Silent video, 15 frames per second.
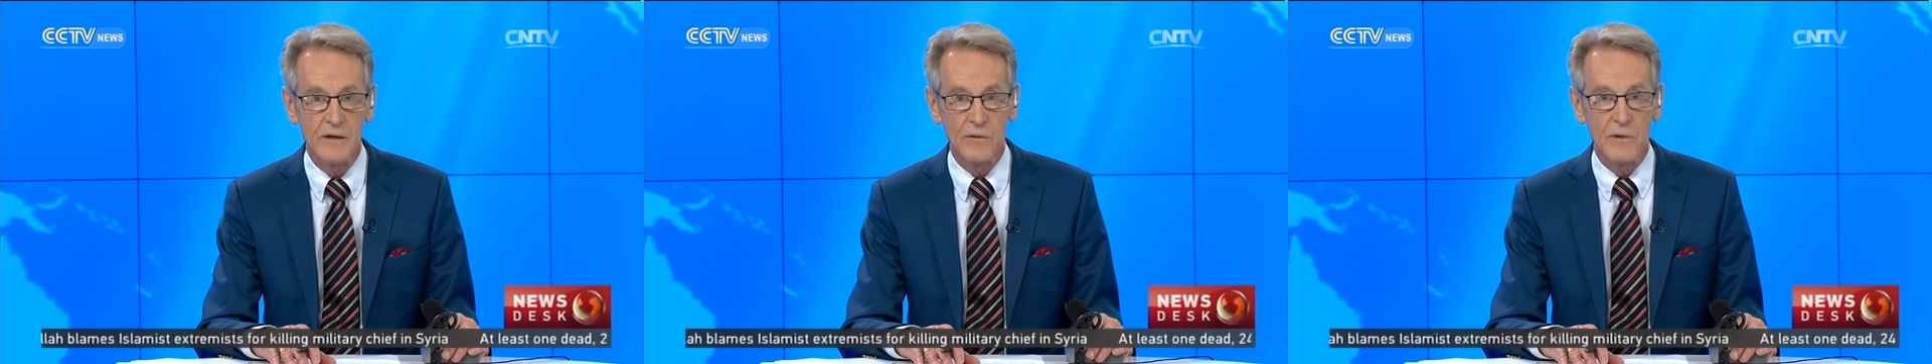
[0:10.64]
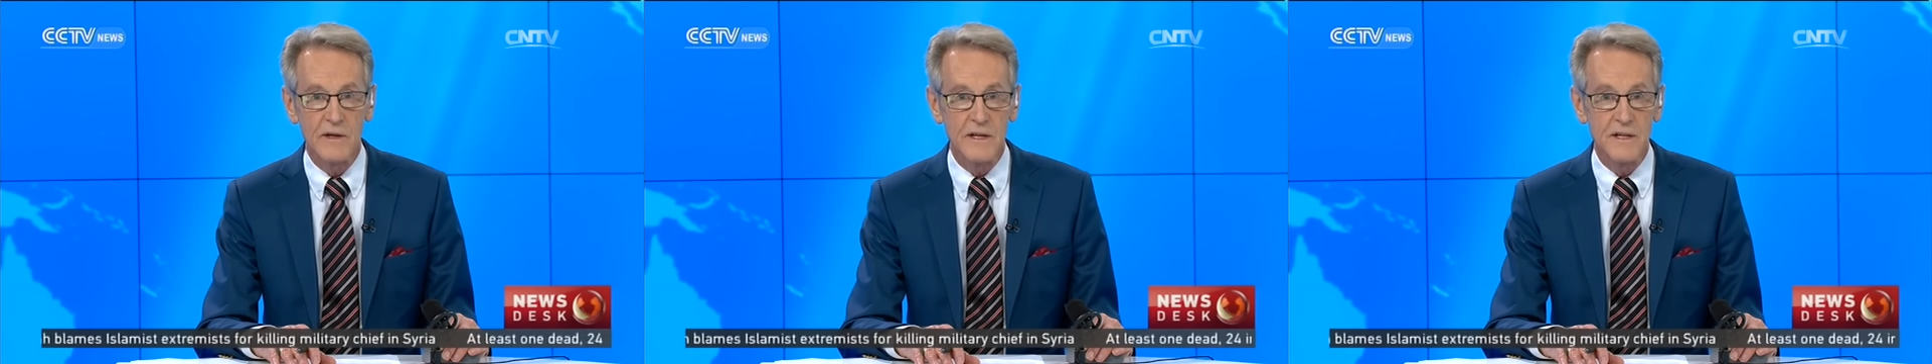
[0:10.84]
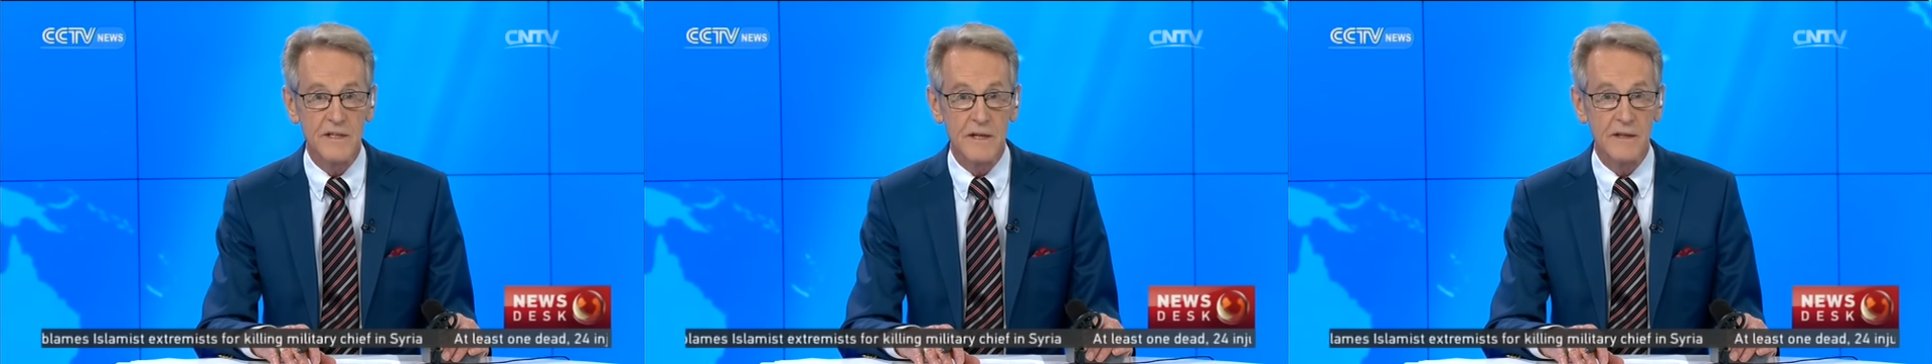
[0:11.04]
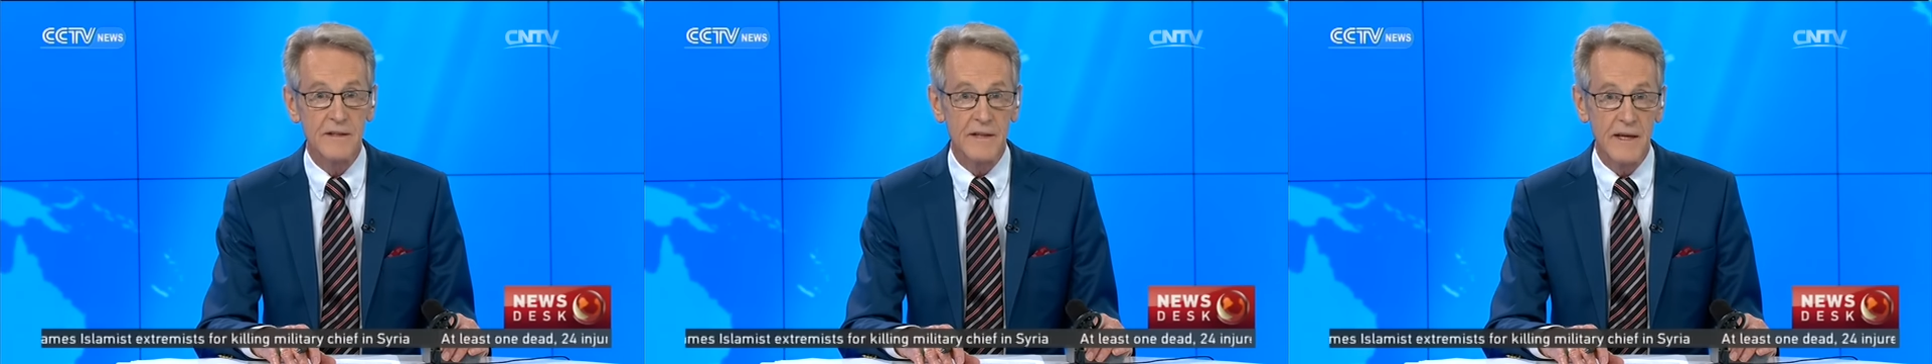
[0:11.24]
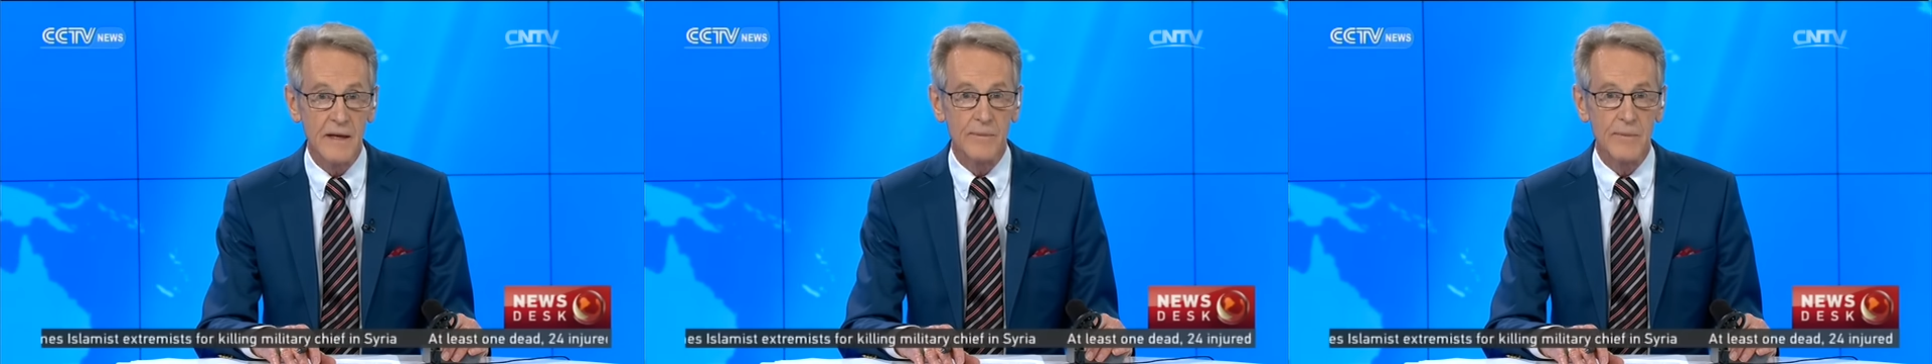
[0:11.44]
released a
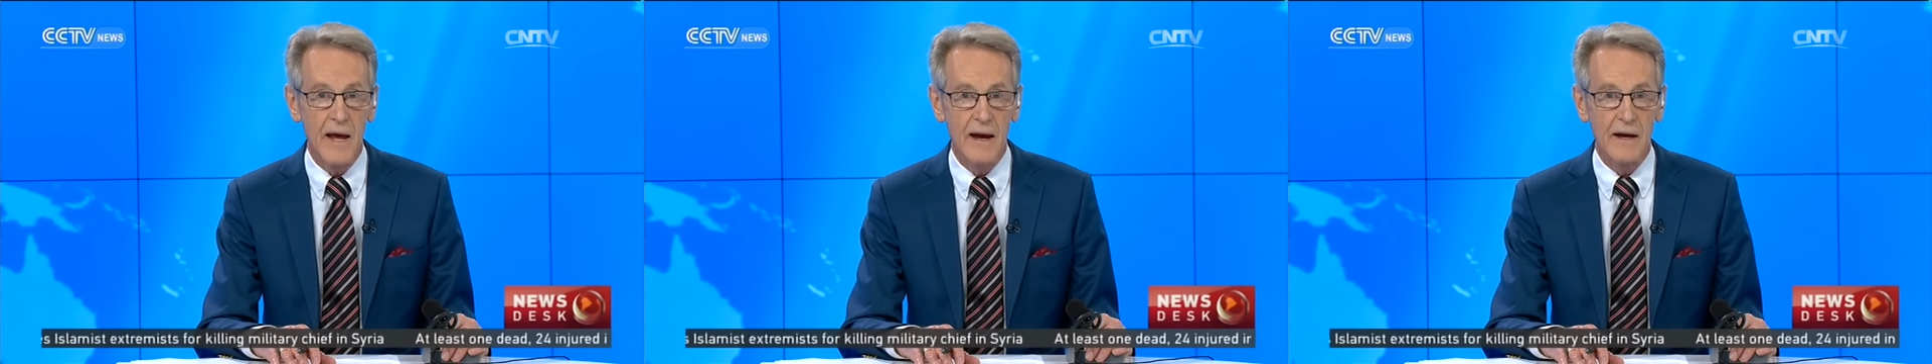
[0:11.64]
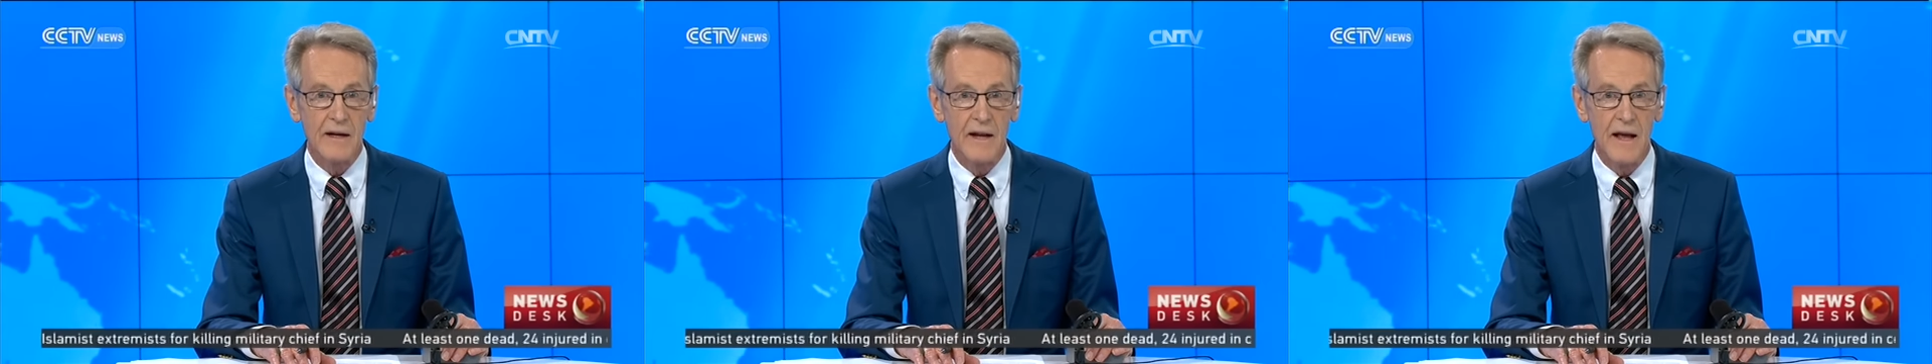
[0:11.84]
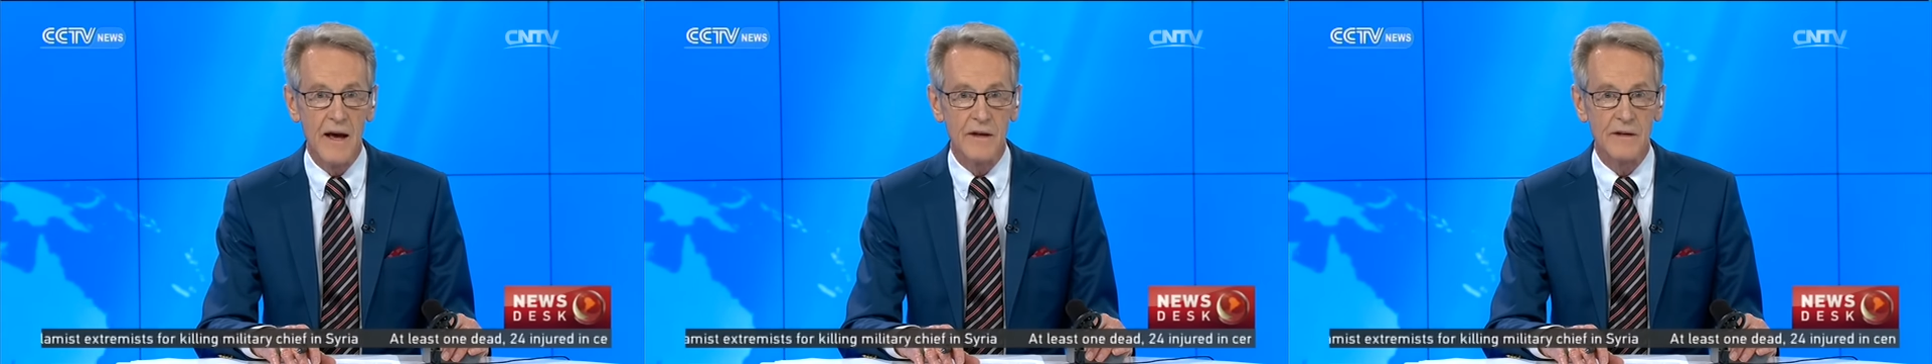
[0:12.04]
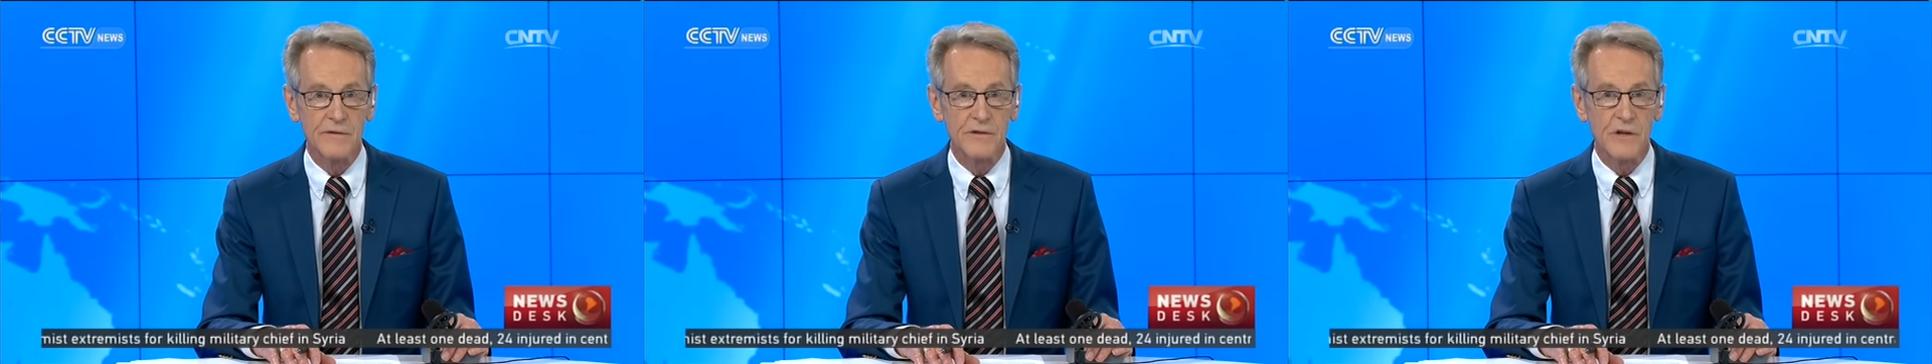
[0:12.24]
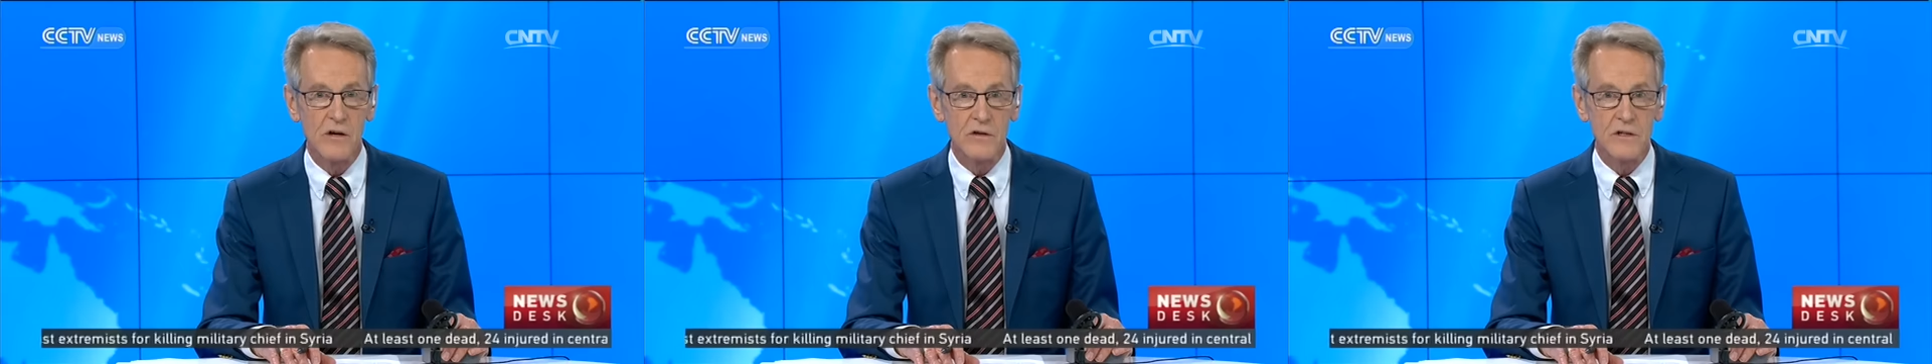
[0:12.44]
thick black cloud of
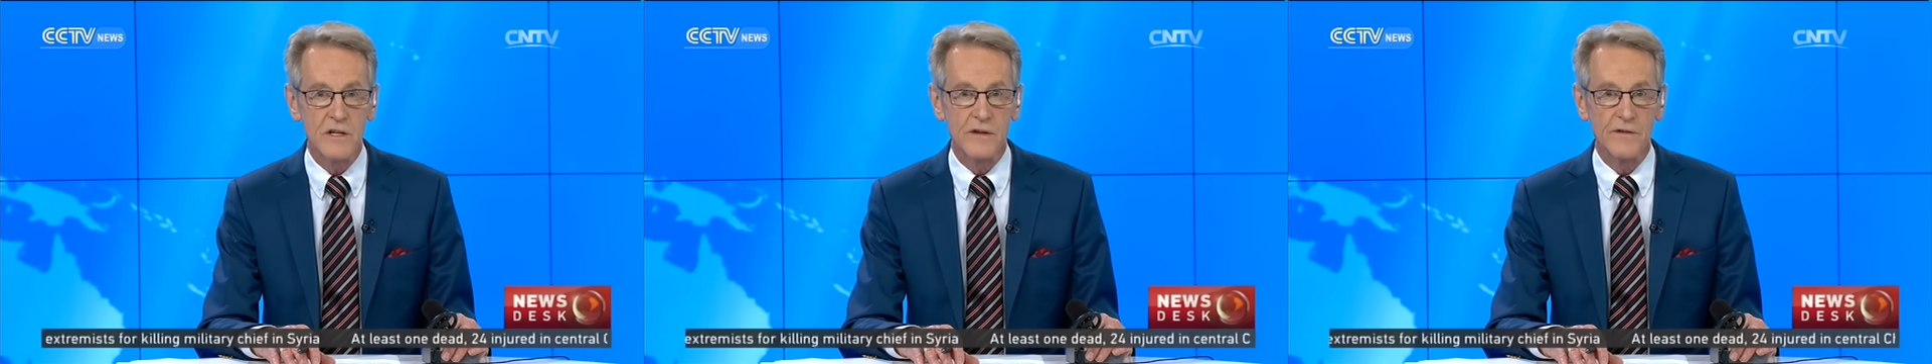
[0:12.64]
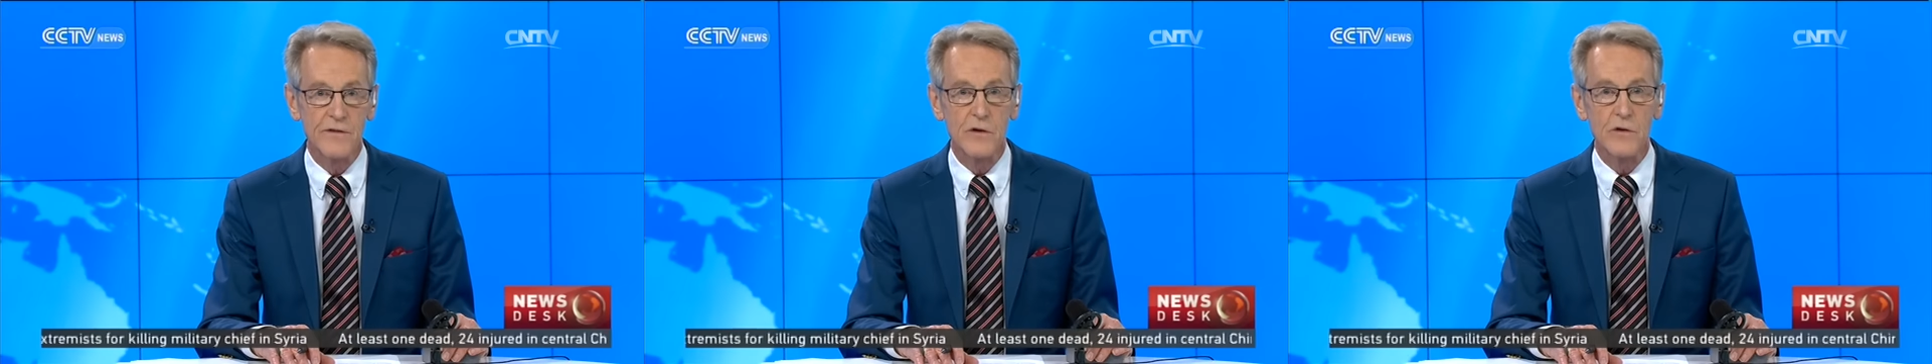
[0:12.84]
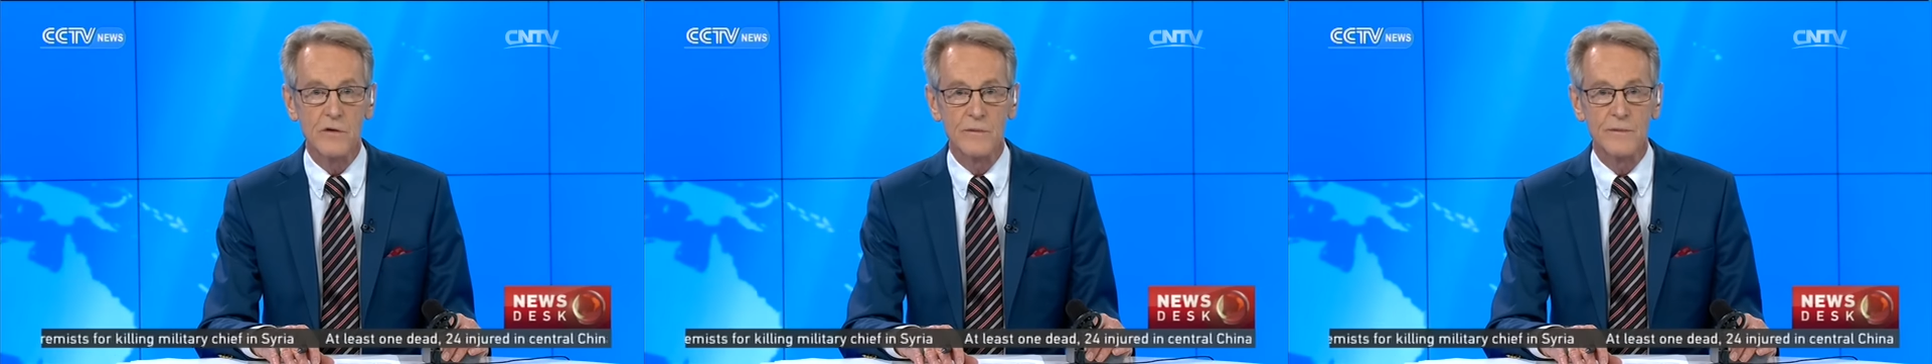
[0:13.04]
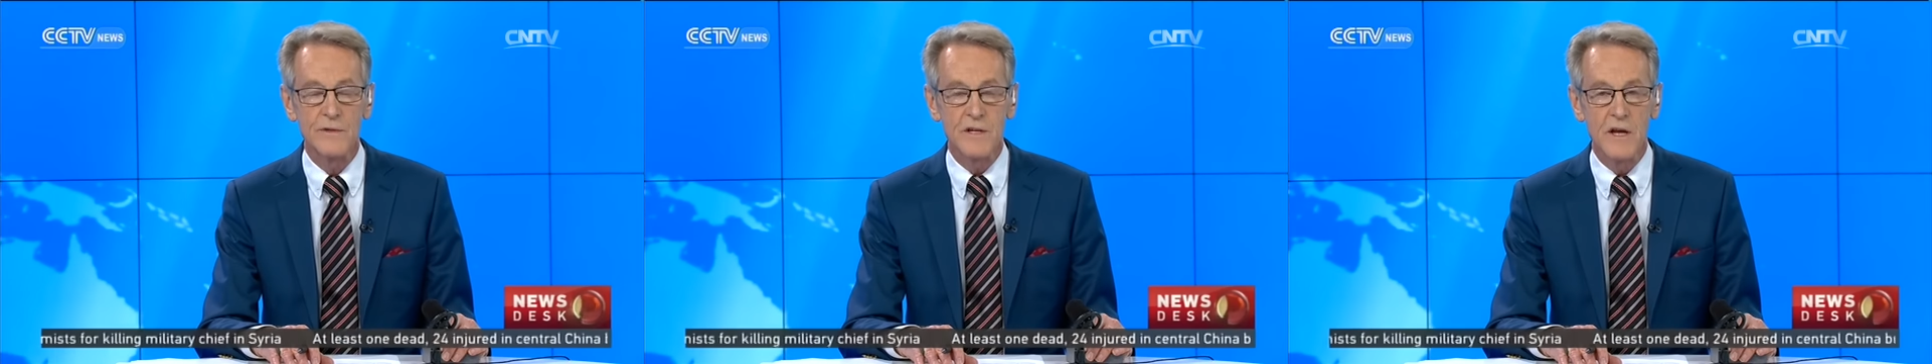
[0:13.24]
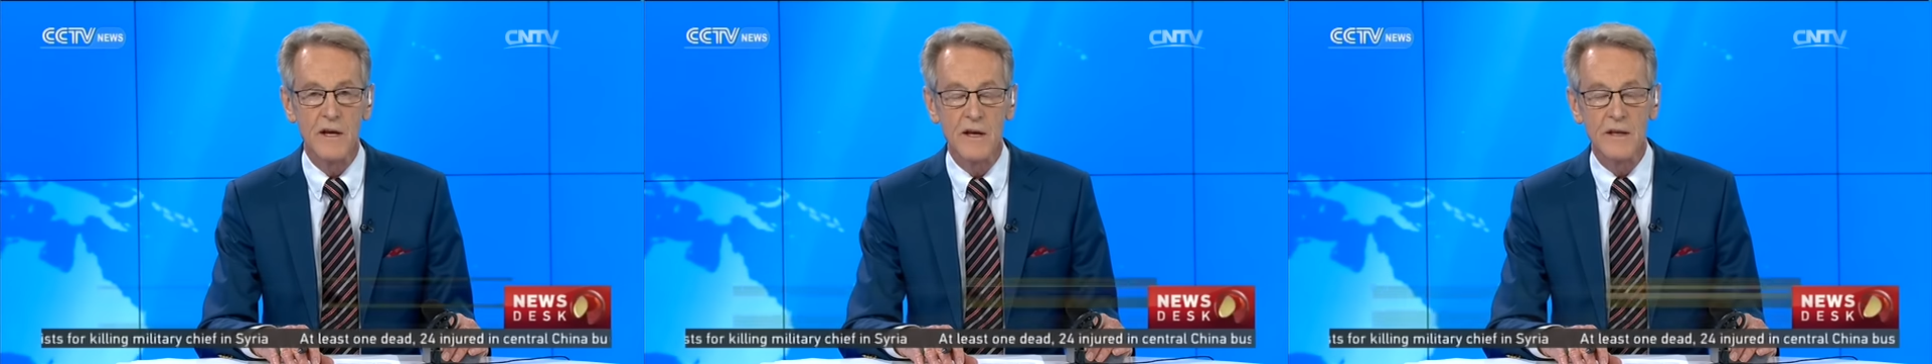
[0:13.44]
toxic fumes